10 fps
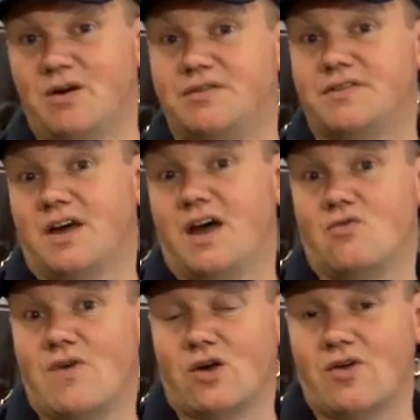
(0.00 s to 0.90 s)
both
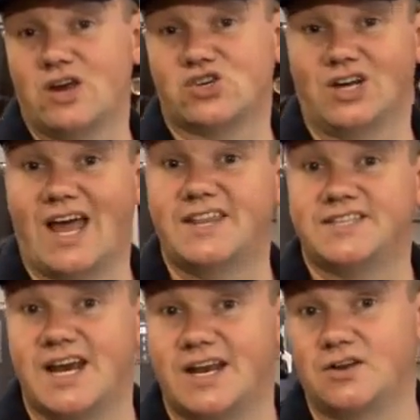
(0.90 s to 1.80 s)
recreational and
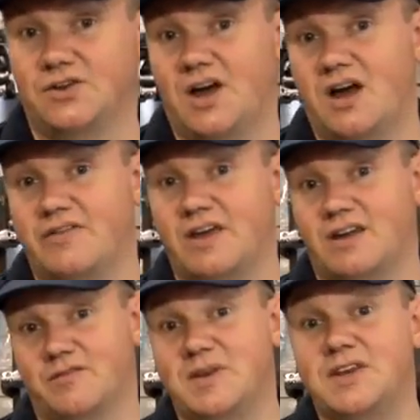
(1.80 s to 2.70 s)
technical diving,
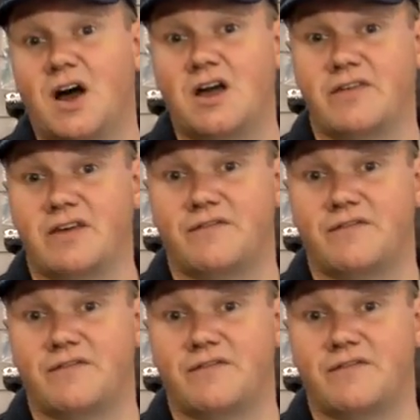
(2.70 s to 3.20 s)
and have been diving